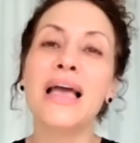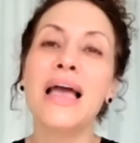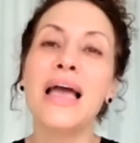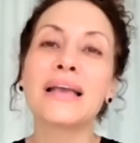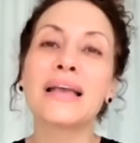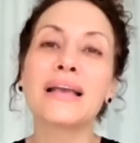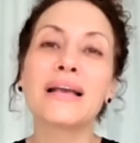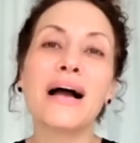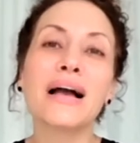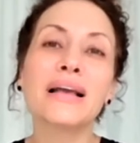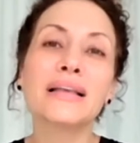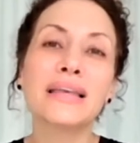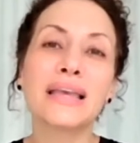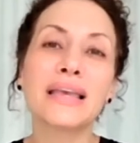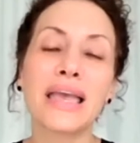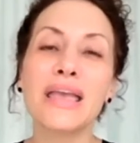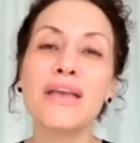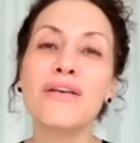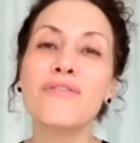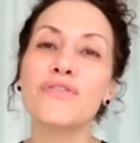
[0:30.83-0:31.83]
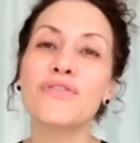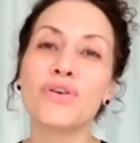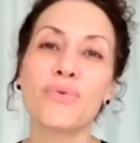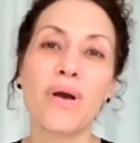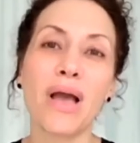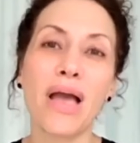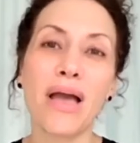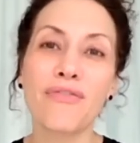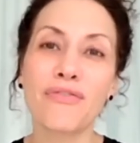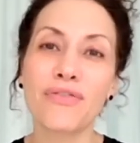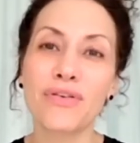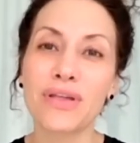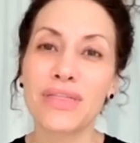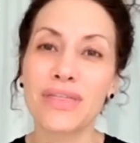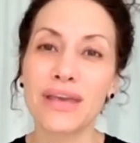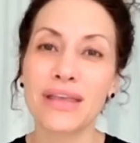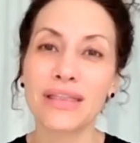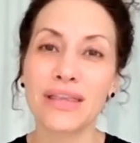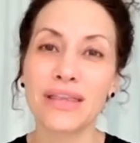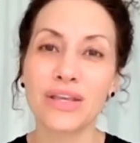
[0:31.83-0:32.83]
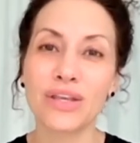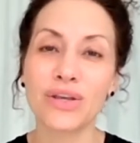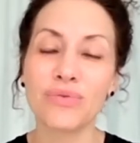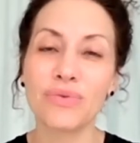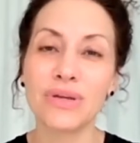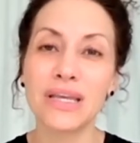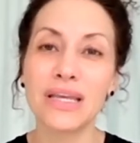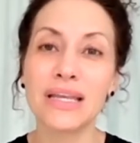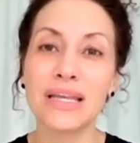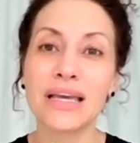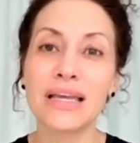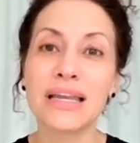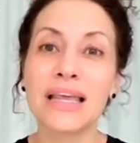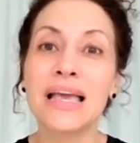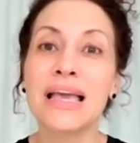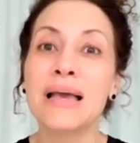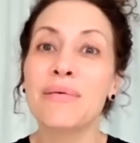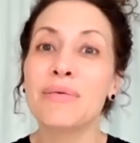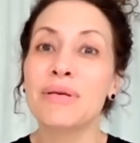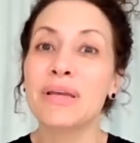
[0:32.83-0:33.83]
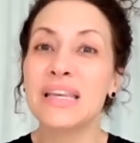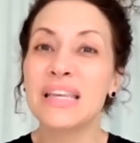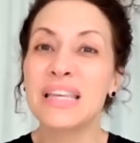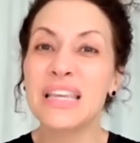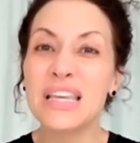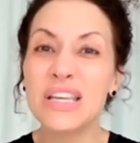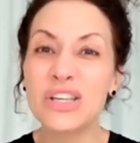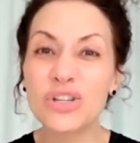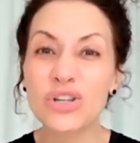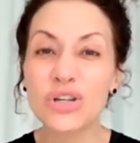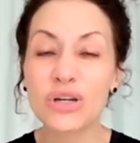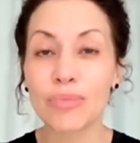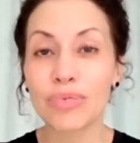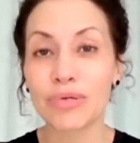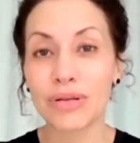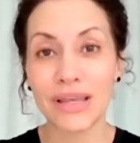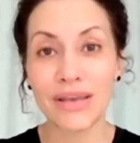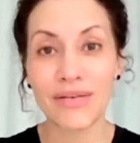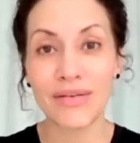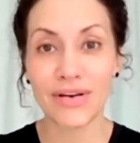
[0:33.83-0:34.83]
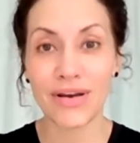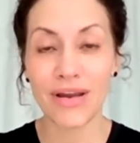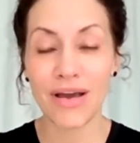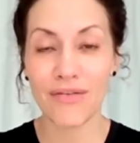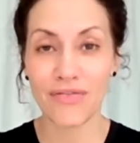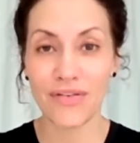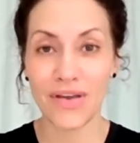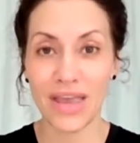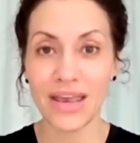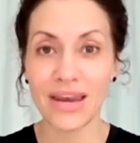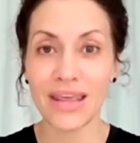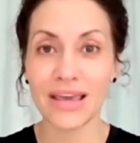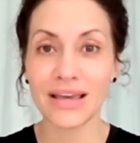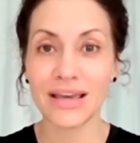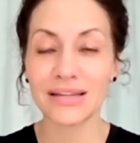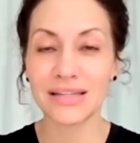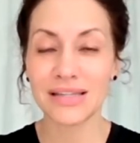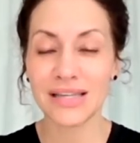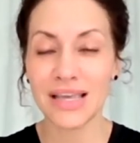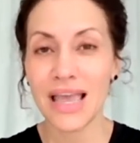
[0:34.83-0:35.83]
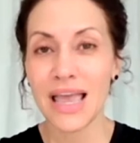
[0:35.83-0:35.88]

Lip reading: And God gave you everything that you needed. He needs you to believe enough in it.